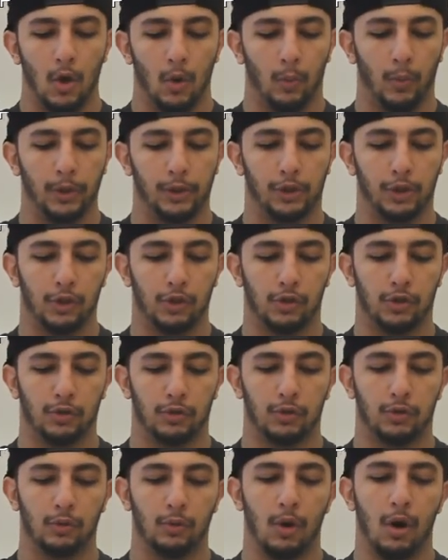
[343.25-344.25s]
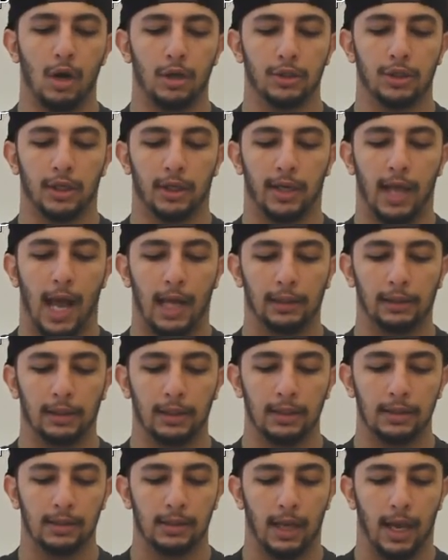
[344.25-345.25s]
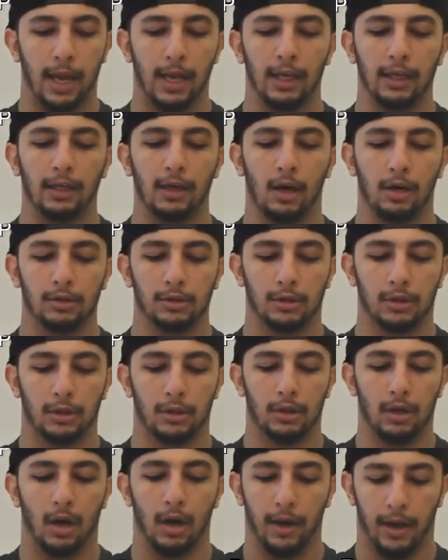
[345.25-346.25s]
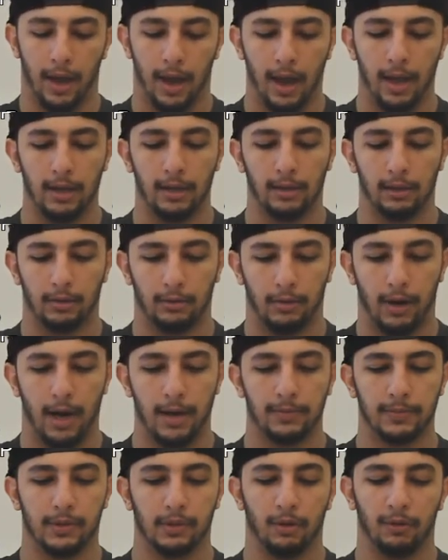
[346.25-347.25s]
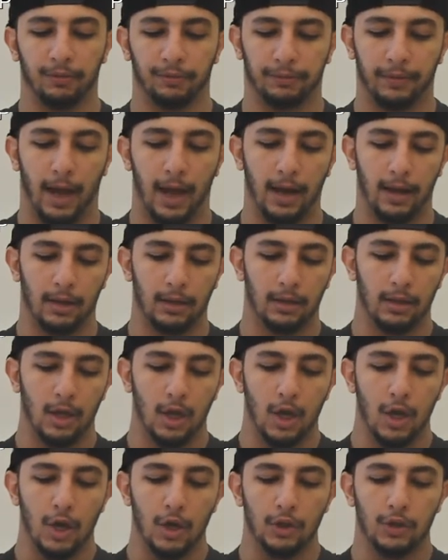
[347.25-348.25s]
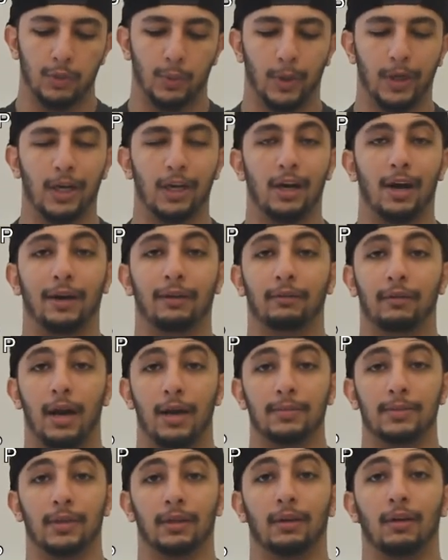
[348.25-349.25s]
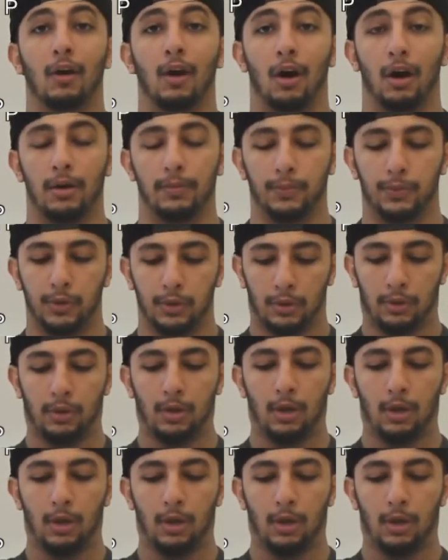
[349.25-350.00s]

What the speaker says: which is 200 calories, 8 grams of fat, 29 grams of carbs,